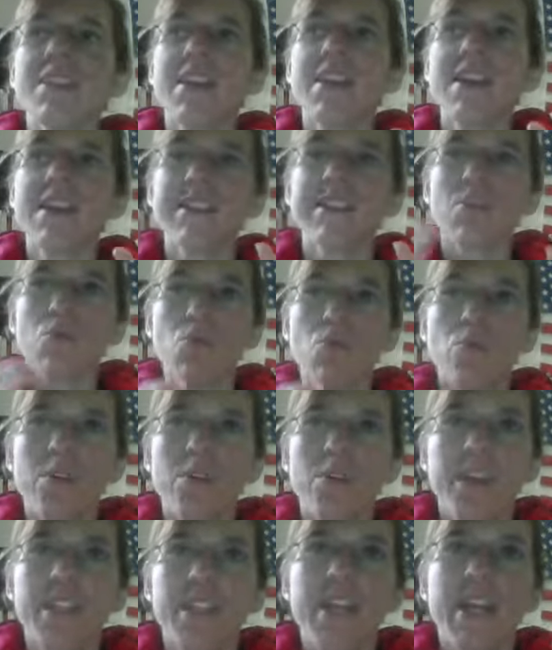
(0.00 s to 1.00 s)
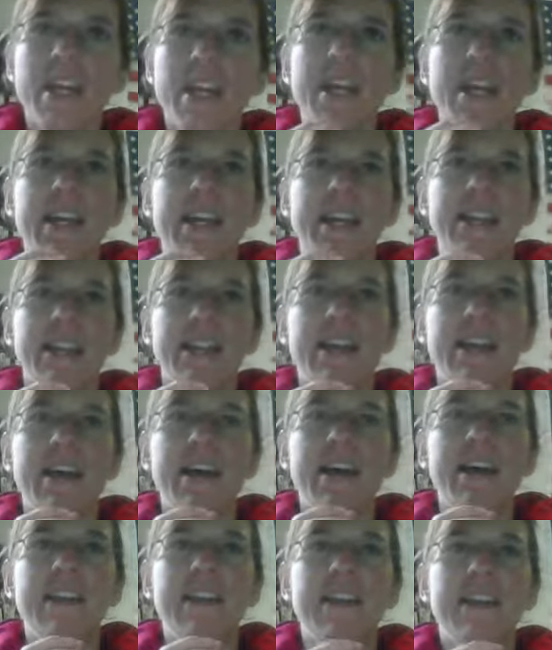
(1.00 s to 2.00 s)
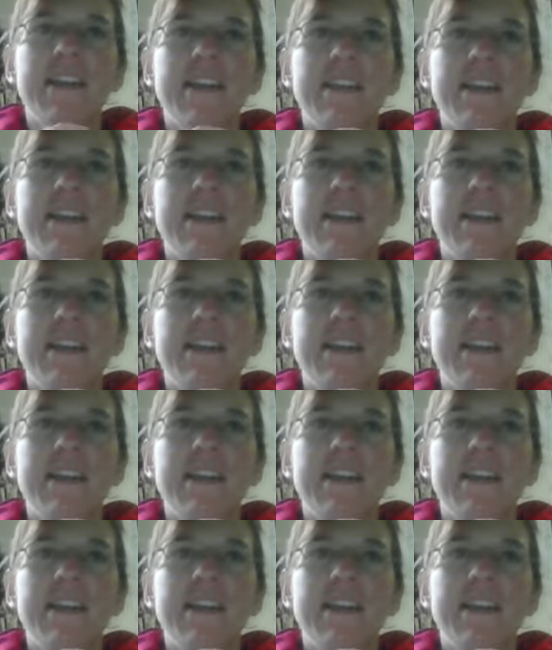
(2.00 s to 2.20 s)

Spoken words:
as a word that